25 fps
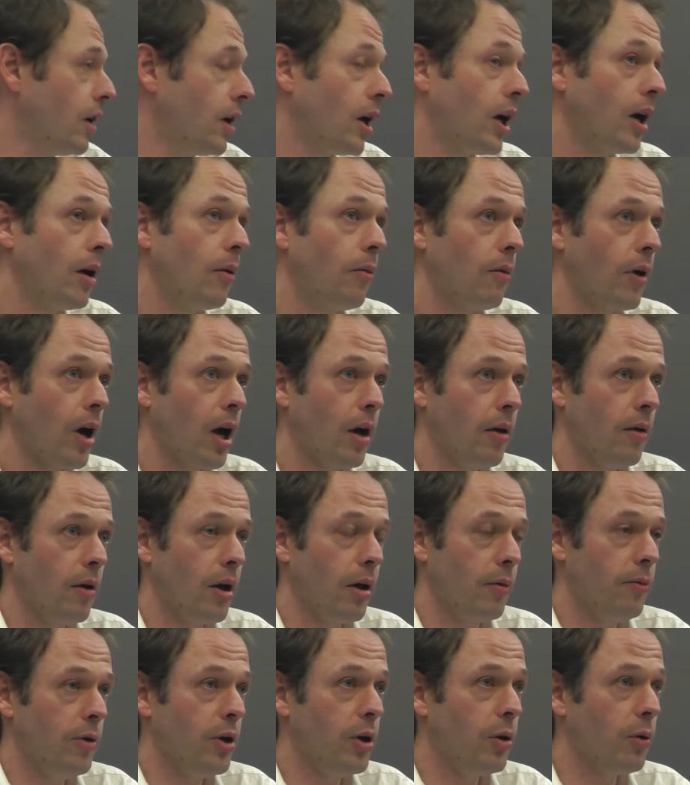
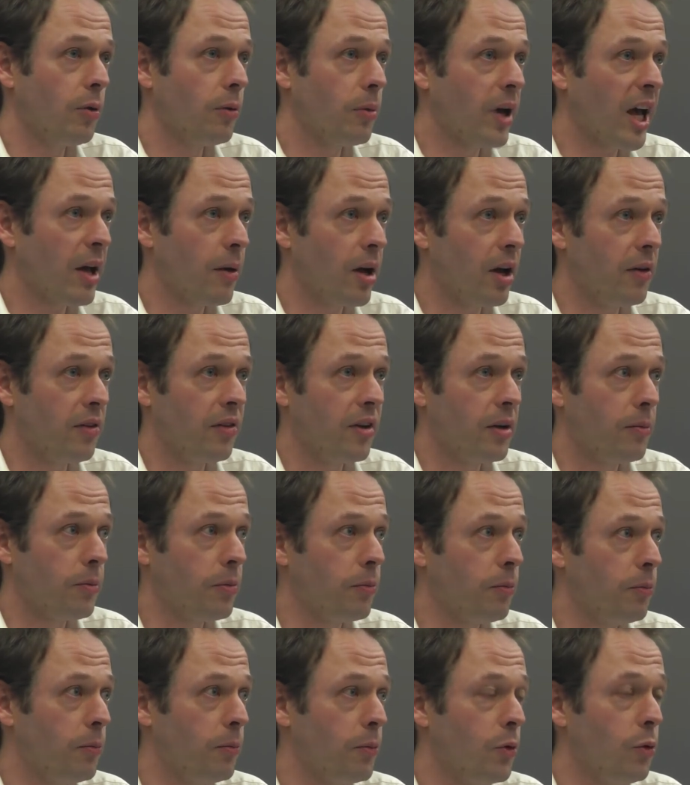I said
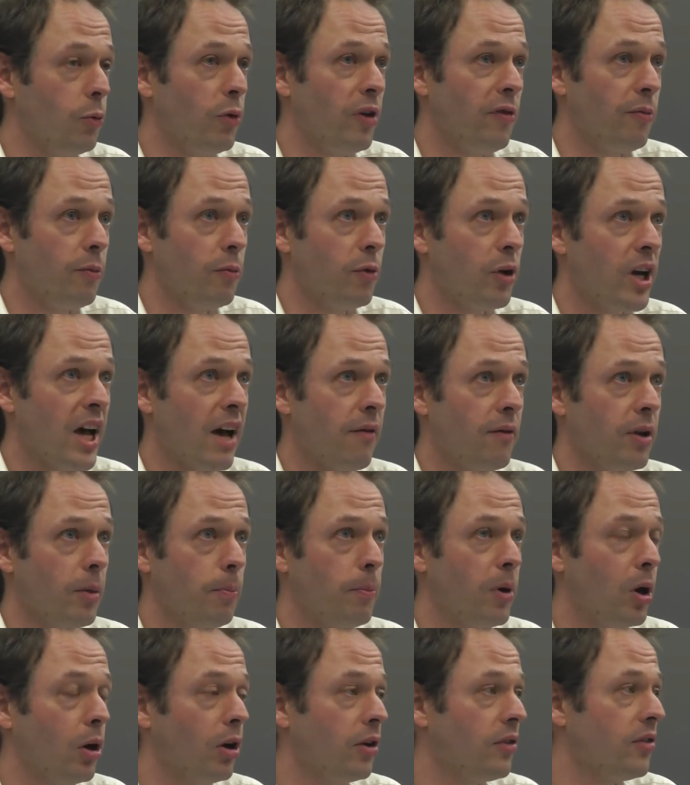we're
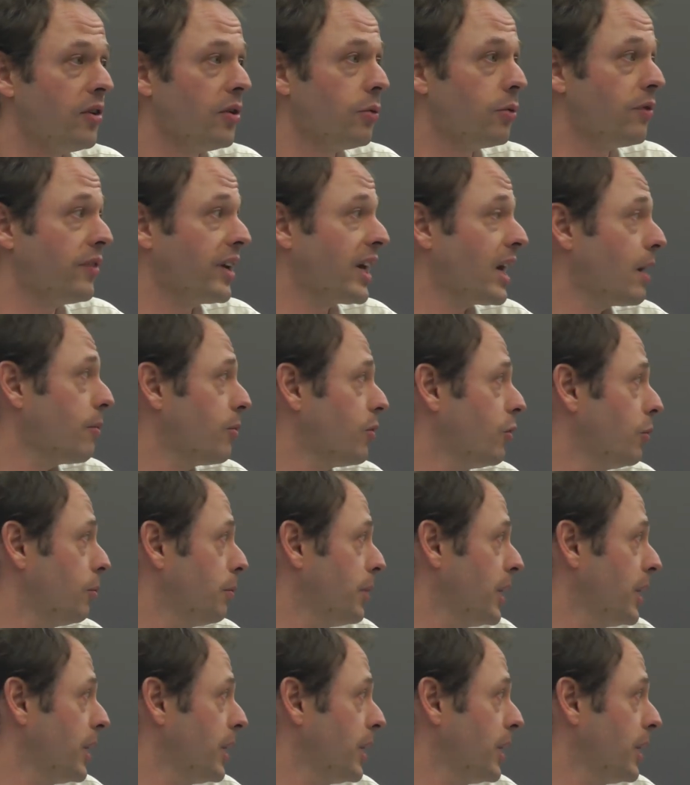having politics with a capital